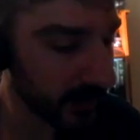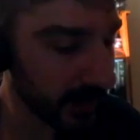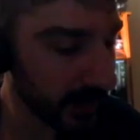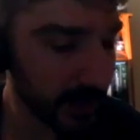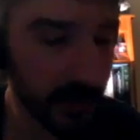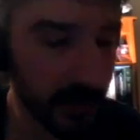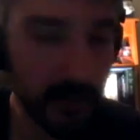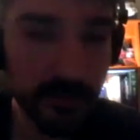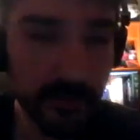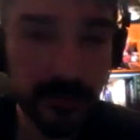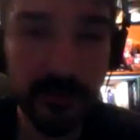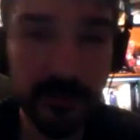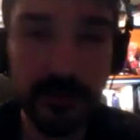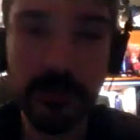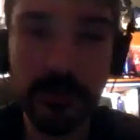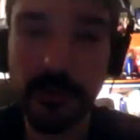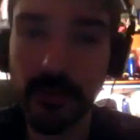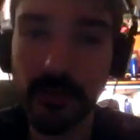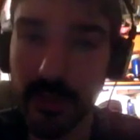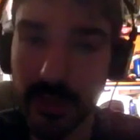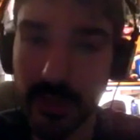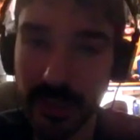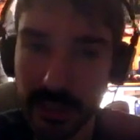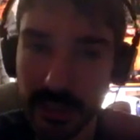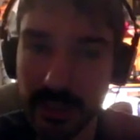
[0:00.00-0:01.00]
thank you for
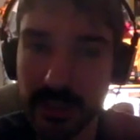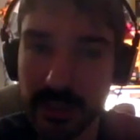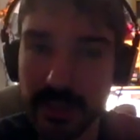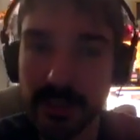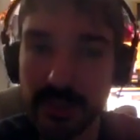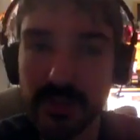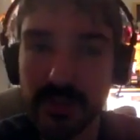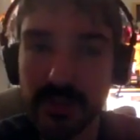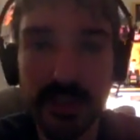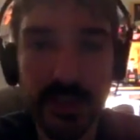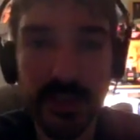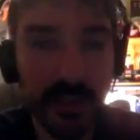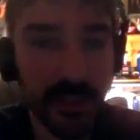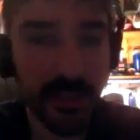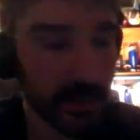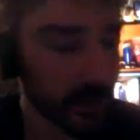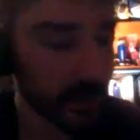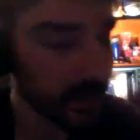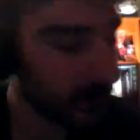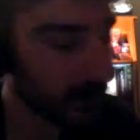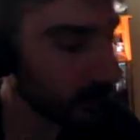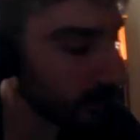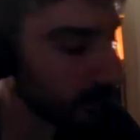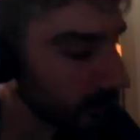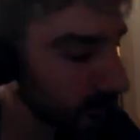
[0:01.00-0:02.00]
joining us, and I hope